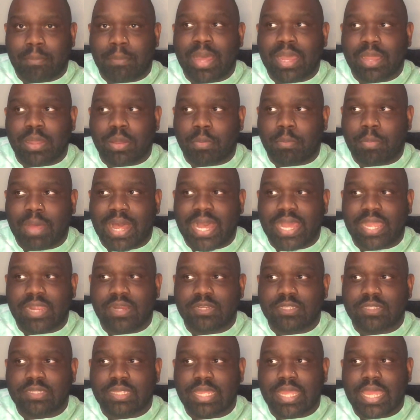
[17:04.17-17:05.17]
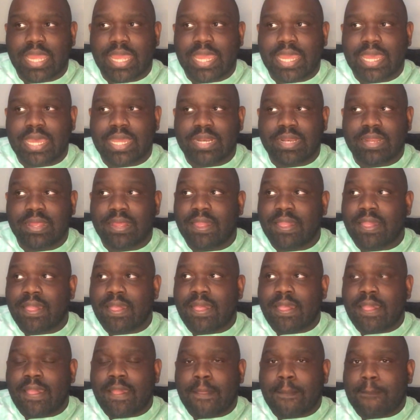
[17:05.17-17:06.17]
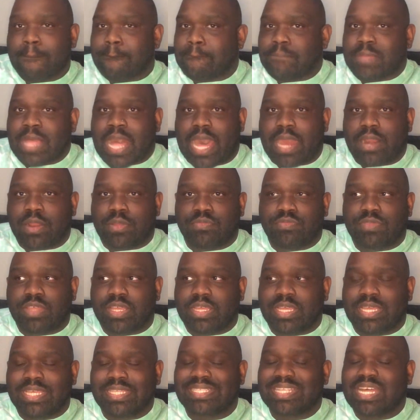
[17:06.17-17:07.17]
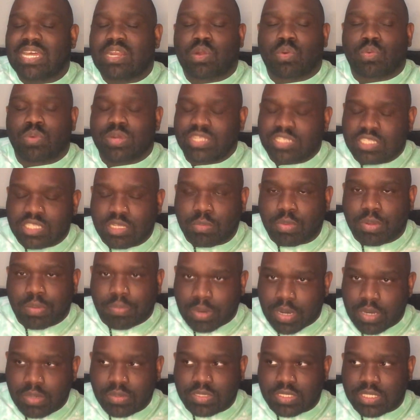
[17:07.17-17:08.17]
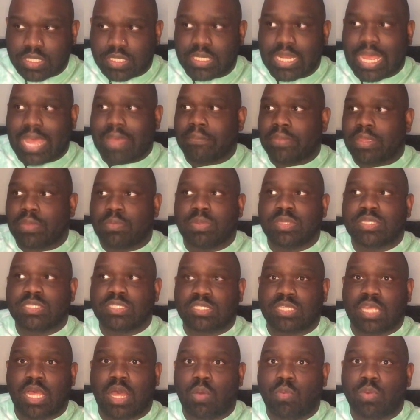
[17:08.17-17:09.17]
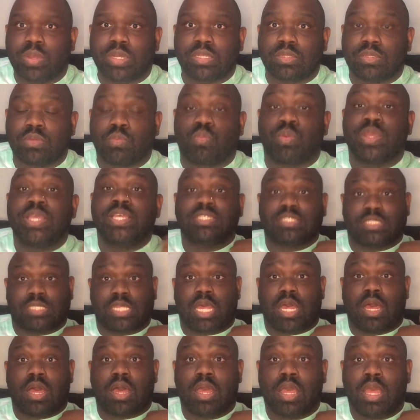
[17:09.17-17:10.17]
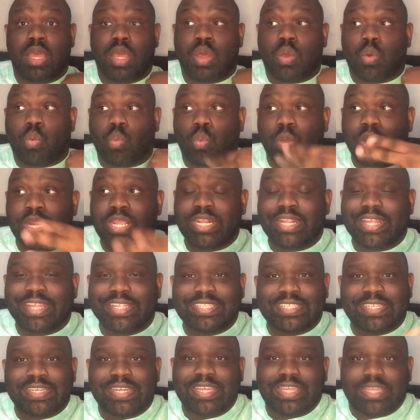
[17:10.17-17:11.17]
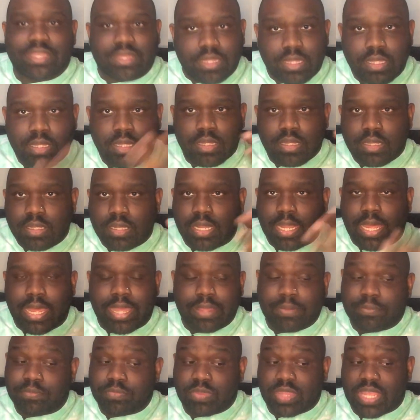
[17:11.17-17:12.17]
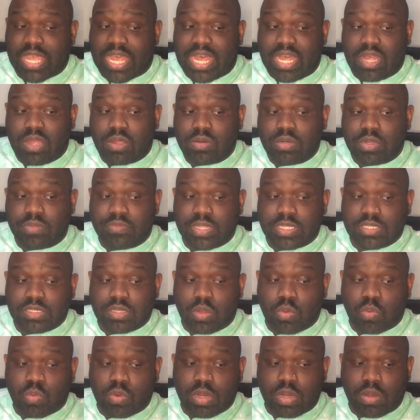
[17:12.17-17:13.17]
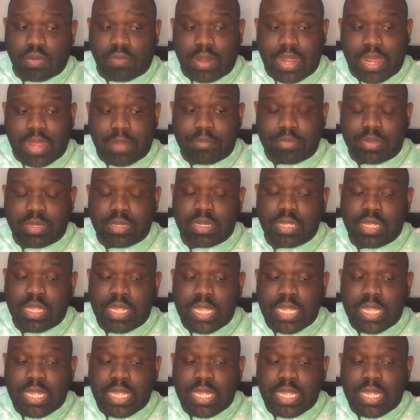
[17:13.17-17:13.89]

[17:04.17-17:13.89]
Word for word: Michael Myers. And I don't think he's not a reasonable person. I mean, we saw what we saw what he did to Like, I don't know if that's gonna work, Rock, but